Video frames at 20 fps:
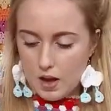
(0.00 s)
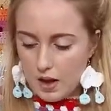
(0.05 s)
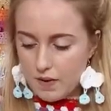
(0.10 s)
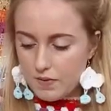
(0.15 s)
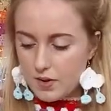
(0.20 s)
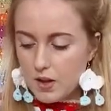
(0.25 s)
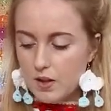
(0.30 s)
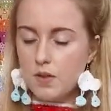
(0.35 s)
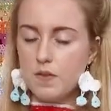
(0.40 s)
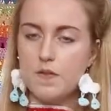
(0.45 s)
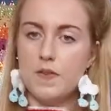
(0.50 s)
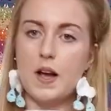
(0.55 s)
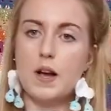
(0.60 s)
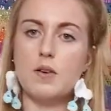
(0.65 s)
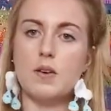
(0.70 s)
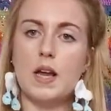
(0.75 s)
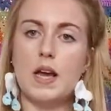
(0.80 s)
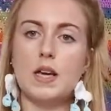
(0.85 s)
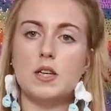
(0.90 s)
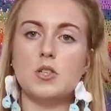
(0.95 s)
I've done the
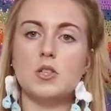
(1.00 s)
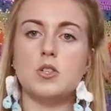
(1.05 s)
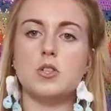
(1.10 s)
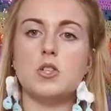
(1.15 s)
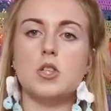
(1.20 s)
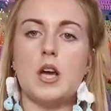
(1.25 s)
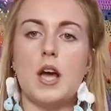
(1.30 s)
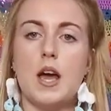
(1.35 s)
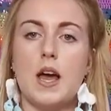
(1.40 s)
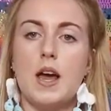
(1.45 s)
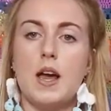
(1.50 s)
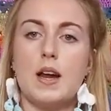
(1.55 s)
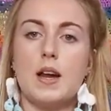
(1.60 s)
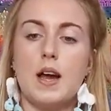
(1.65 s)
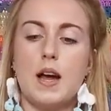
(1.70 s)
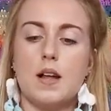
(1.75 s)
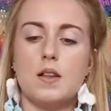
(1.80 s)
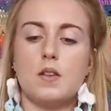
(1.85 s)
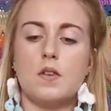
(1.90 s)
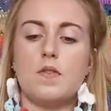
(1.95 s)
foundation
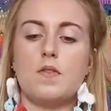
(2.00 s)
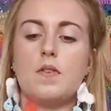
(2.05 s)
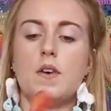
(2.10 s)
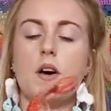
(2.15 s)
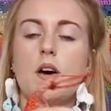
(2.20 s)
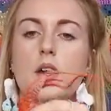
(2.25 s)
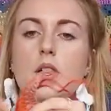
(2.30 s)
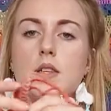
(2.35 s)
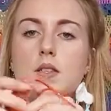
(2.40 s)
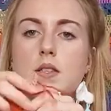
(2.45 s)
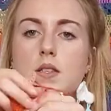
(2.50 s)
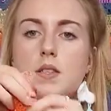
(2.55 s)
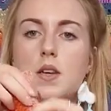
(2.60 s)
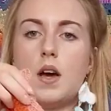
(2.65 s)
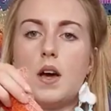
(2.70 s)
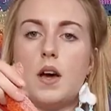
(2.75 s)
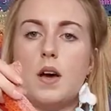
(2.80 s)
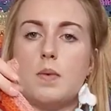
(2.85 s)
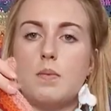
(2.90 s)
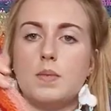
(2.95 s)
chain and the first
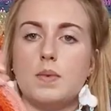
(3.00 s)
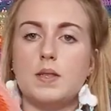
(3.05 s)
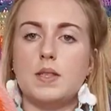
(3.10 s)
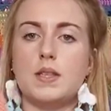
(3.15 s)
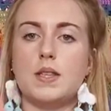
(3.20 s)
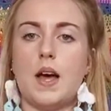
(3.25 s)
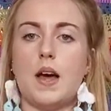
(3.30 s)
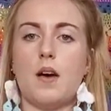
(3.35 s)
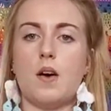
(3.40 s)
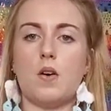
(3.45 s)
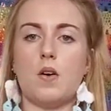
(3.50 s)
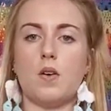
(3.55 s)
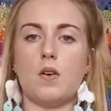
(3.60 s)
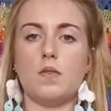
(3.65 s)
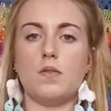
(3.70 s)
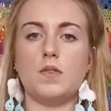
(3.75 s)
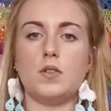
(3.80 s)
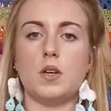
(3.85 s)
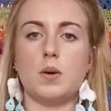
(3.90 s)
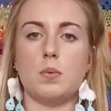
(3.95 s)
um, set
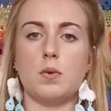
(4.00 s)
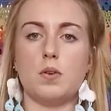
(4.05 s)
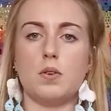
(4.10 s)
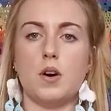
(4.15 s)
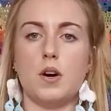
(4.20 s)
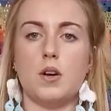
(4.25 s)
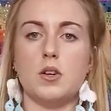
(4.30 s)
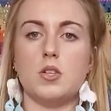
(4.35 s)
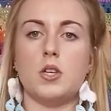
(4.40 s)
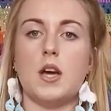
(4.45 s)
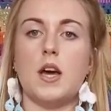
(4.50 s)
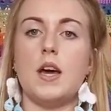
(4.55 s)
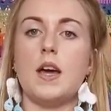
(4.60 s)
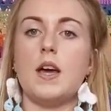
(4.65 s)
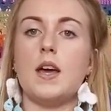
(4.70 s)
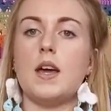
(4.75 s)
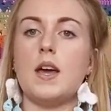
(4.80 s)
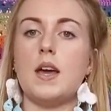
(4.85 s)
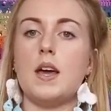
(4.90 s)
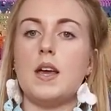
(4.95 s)
of double
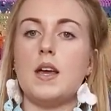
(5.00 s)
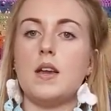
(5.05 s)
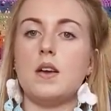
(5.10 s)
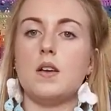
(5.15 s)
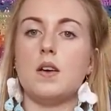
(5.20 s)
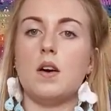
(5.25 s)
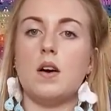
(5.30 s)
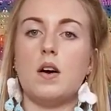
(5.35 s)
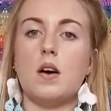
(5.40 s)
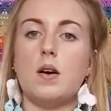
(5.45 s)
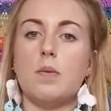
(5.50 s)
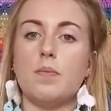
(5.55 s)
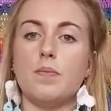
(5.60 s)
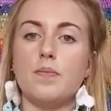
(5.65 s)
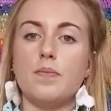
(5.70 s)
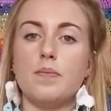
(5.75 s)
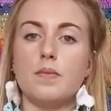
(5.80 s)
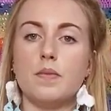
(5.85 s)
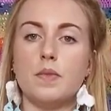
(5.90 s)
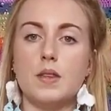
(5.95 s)
crochet in um,
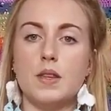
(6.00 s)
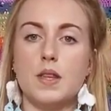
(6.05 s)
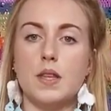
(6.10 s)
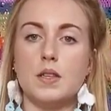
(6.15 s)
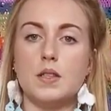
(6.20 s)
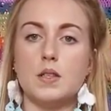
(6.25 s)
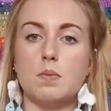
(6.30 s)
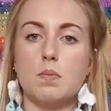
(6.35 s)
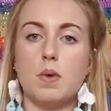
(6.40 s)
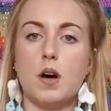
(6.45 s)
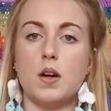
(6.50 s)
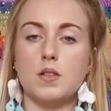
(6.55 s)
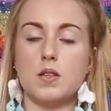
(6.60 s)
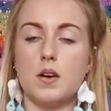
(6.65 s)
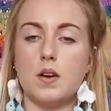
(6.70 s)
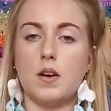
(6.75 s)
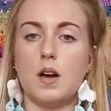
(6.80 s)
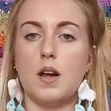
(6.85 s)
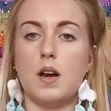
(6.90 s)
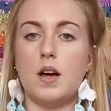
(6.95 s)
the
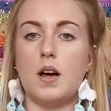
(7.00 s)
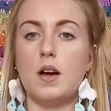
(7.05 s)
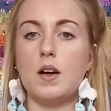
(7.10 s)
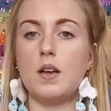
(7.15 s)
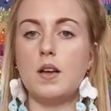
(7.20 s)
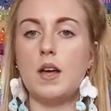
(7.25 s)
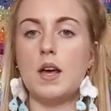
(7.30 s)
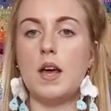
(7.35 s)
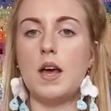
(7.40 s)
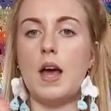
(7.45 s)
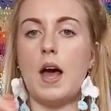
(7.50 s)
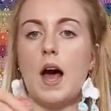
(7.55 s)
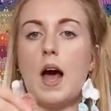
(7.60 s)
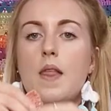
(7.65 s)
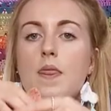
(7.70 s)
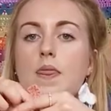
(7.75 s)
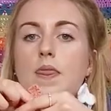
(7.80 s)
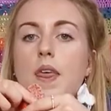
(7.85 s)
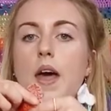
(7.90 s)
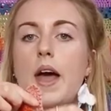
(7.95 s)
tomato colour
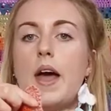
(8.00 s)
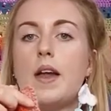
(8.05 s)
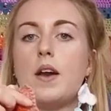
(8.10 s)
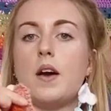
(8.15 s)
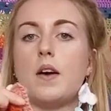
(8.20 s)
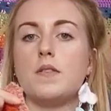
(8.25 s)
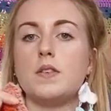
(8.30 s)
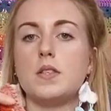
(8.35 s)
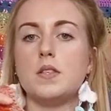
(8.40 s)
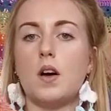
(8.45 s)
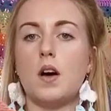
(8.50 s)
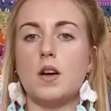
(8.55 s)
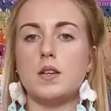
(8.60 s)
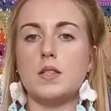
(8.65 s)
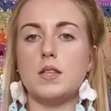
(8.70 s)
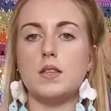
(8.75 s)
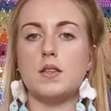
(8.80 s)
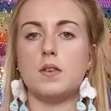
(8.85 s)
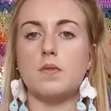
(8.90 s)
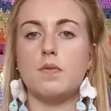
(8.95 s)
and then I've
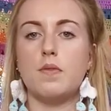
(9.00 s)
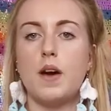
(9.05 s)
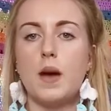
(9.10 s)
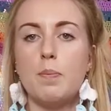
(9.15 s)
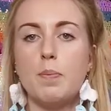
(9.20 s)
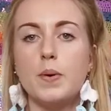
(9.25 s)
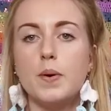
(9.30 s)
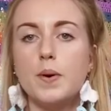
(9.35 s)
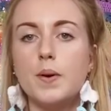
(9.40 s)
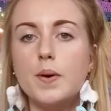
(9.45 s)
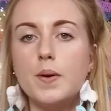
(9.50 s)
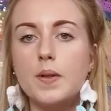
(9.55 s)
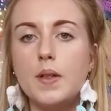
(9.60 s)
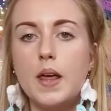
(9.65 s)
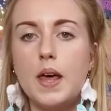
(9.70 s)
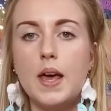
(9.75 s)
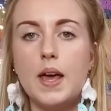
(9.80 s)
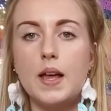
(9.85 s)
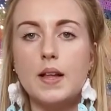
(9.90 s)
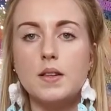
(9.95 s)
started the
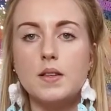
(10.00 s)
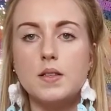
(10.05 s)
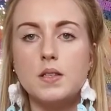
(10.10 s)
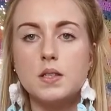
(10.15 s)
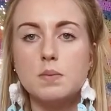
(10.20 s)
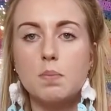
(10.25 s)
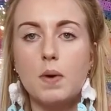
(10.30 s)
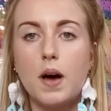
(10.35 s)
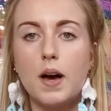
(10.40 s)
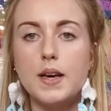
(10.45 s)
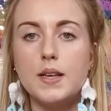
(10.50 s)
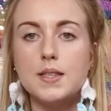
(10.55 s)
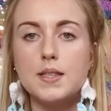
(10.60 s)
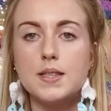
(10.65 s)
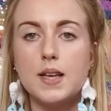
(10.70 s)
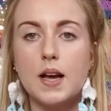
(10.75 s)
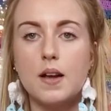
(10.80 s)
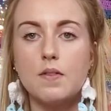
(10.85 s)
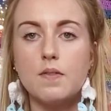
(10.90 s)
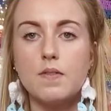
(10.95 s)
ripple in
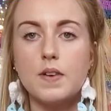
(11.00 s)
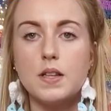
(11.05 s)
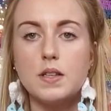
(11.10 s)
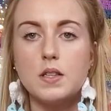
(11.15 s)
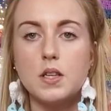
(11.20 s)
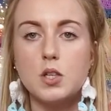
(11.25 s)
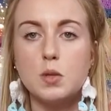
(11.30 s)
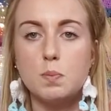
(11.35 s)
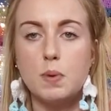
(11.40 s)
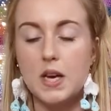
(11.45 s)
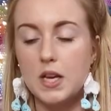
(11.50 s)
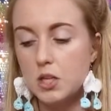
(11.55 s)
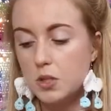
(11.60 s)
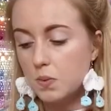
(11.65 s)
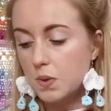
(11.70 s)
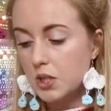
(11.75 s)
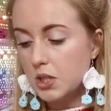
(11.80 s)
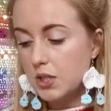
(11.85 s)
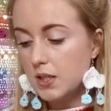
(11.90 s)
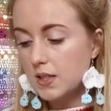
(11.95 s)
Spice and Vintage
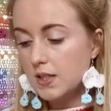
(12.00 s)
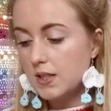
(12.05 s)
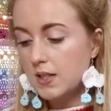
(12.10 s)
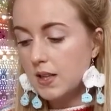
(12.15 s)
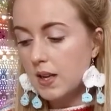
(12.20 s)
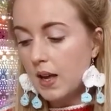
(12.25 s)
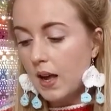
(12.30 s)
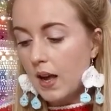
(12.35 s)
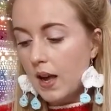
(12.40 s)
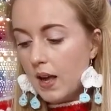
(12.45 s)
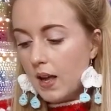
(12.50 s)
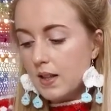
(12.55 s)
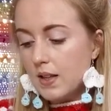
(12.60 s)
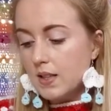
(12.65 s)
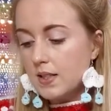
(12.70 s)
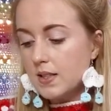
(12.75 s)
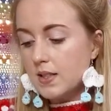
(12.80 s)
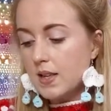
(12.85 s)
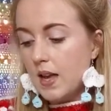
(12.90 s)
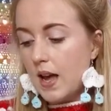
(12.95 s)
Peach which is
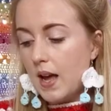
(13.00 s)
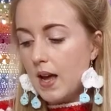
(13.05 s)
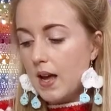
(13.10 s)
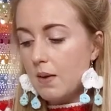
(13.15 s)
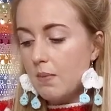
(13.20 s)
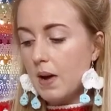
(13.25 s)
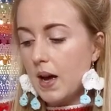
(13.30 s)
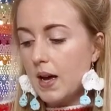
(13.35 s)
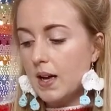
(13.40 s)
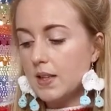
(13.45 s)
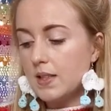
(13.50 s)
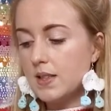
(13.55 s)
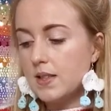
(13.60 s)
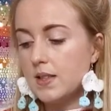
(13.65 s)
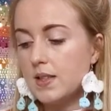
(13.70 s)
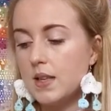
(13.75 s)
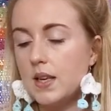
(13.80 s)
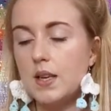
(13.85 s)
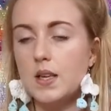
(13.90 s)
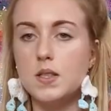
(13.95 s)
the same as
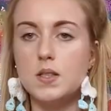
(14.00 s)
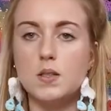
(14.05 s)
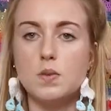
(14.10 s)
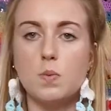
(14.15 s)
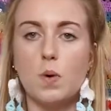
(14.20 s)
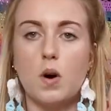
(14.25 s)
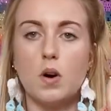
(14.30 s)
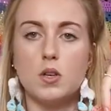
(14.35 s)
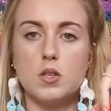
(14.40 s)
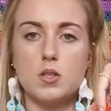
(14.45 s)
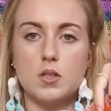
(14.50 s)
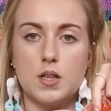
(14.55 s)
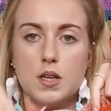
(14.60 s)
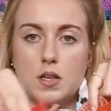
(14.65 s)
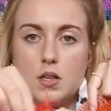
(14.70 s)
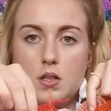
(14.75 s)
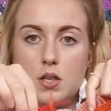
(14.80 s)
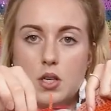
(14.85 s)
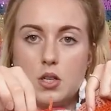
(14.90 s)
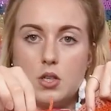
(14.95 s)
the swatch
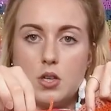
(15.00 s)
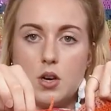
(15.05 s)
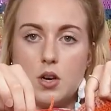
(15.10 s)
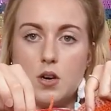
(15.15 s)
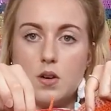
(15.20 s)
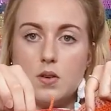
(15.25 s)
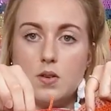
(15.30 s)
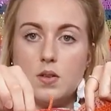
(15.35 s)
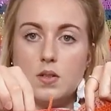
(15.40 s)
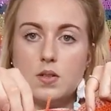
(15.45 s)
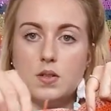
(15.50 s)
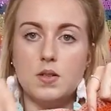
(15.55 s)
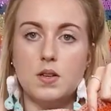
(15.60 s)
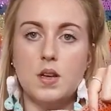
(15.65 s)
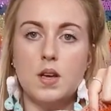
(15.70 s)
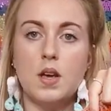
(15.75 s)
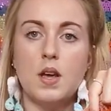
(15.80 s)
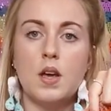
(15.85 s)
that she chose